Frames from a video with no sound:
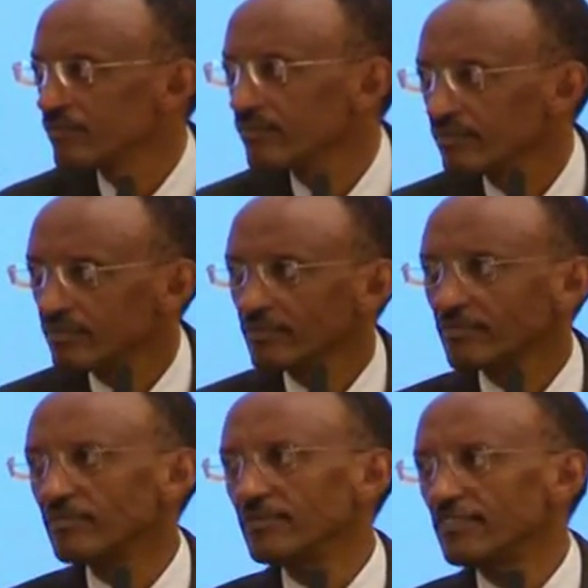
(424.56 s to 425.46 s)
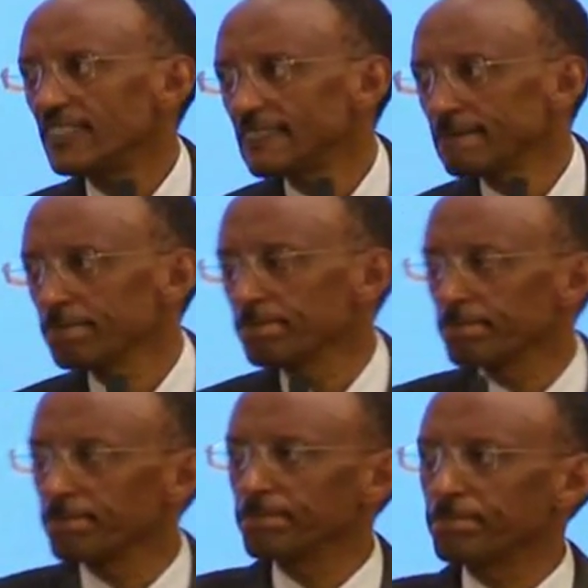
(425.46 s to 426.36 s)
Mr. President, even
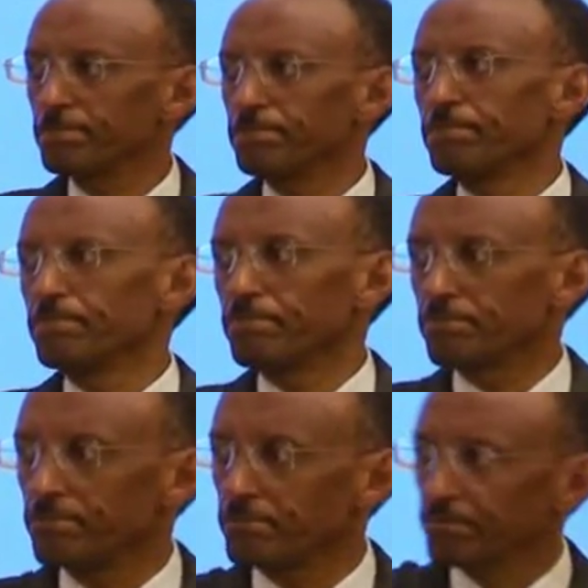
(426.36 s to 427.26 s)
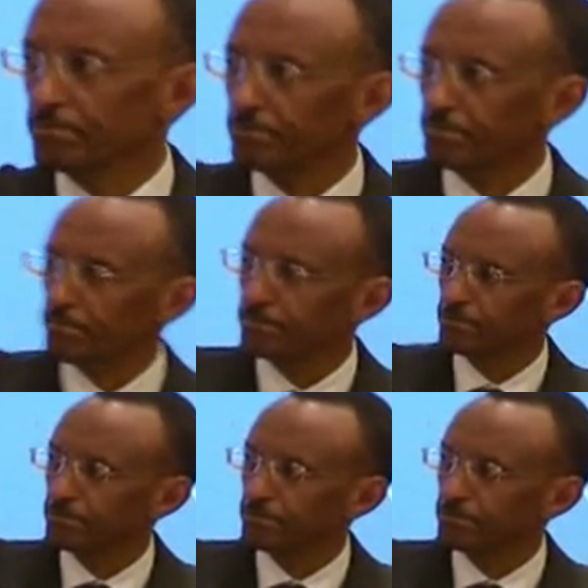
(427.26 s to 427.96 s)
more than 9 people now want to take the floor, so